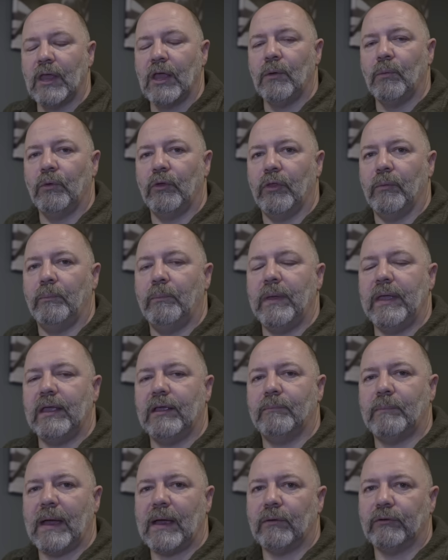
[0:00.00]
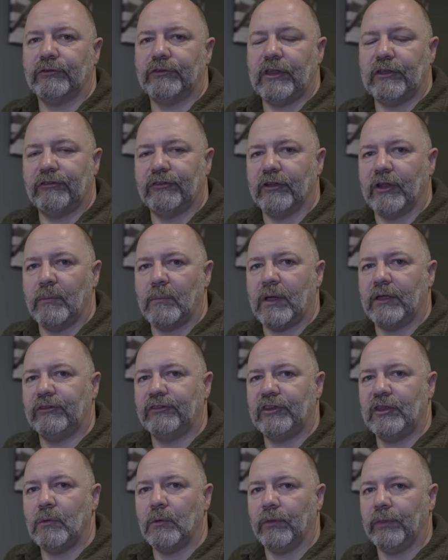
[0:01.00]
With a big power station like my
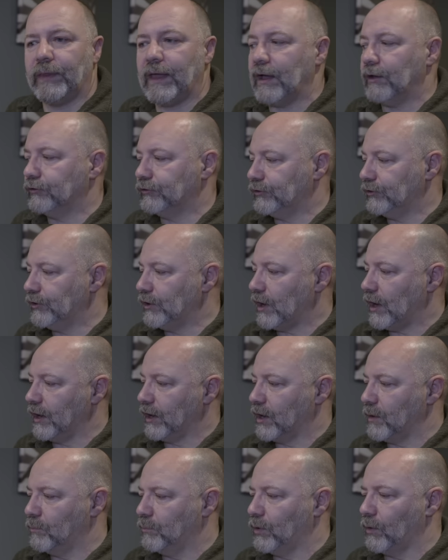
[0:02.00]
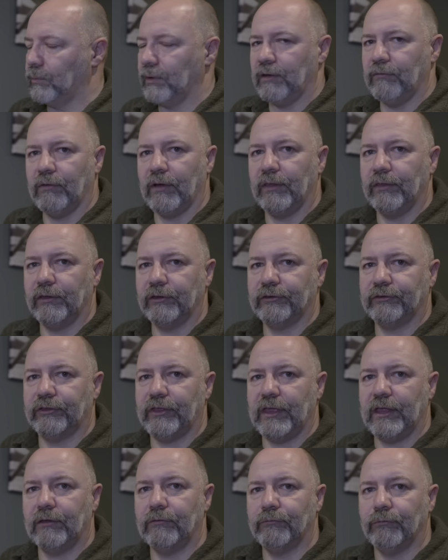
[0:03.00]
C1000, I could probably run this
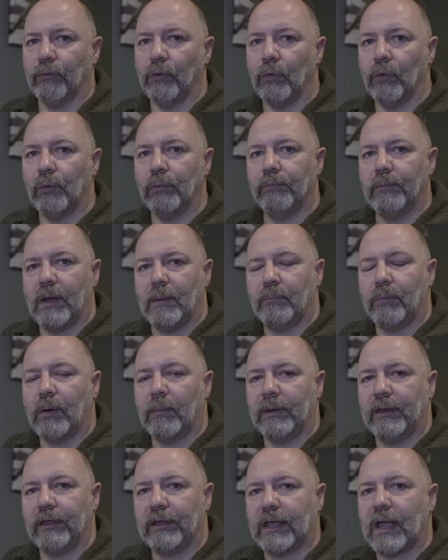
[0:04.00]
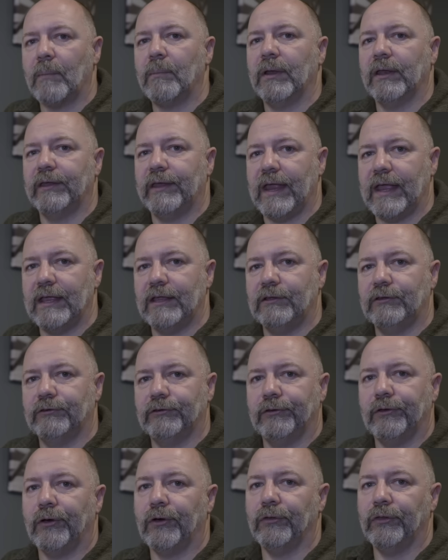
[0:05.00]
thing for probably a couple of
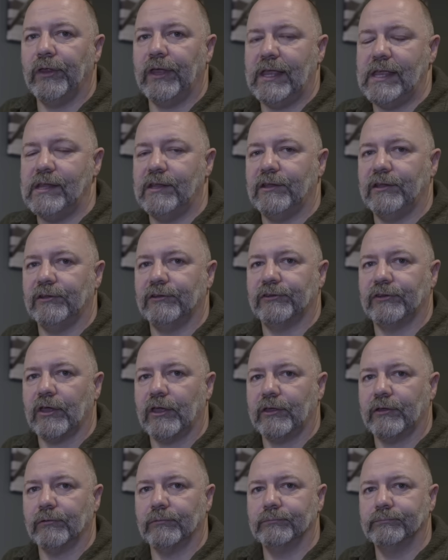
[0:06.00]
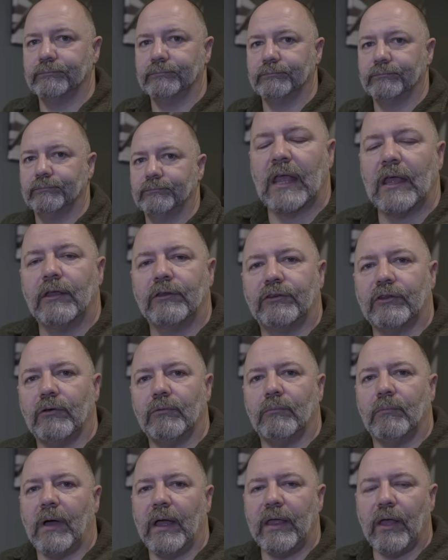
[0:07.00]
days on the heating cycle. So
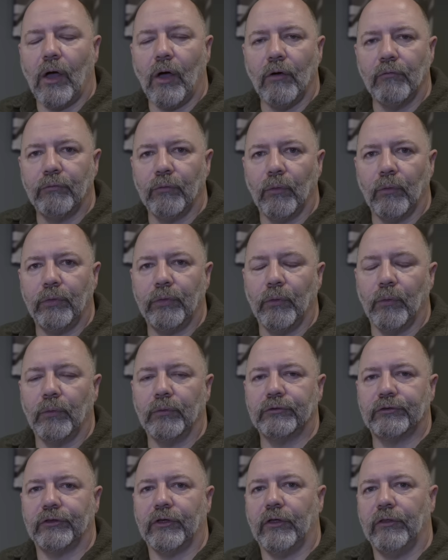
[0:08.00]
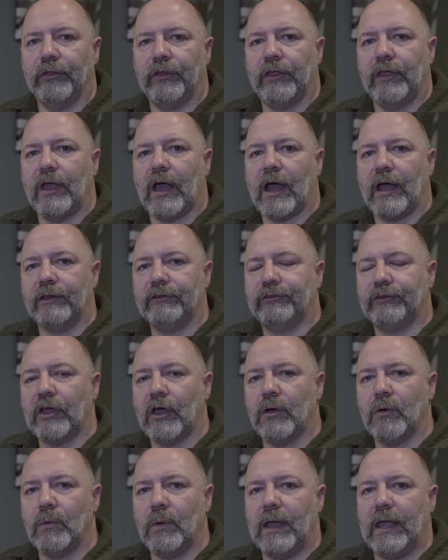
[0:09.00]
my overall thoughts on the
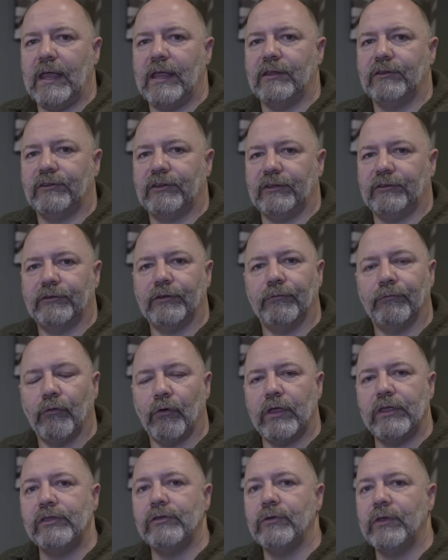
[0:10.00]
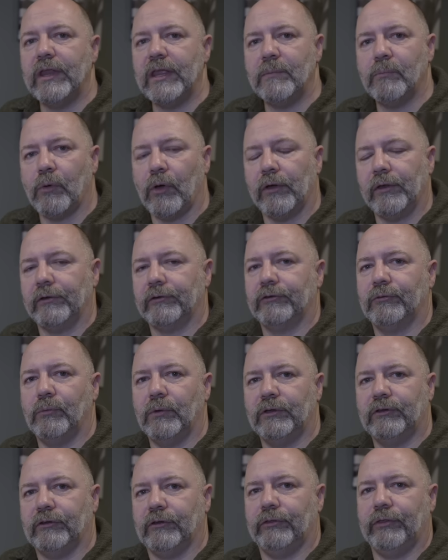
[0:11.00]
ICECO is it's a very unique product,
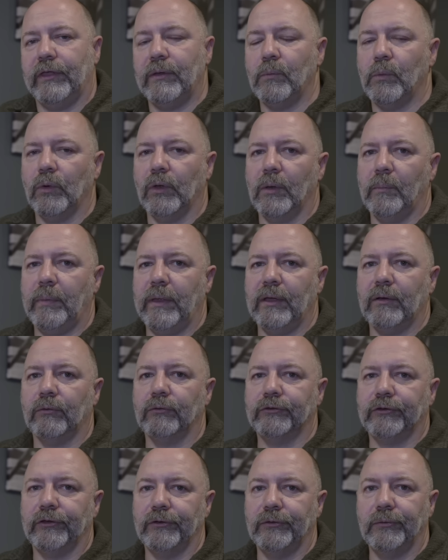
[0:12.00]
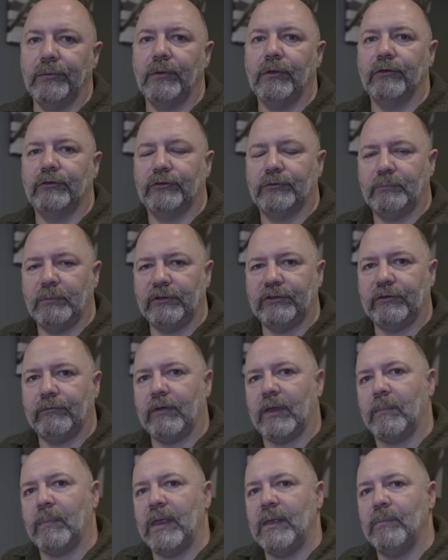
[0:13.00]
which I think will appeal to
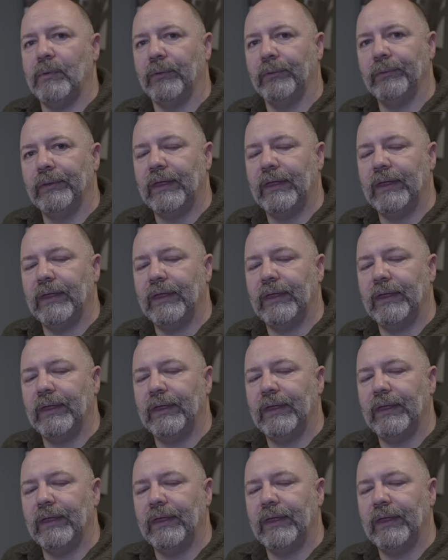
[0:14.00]
specific people.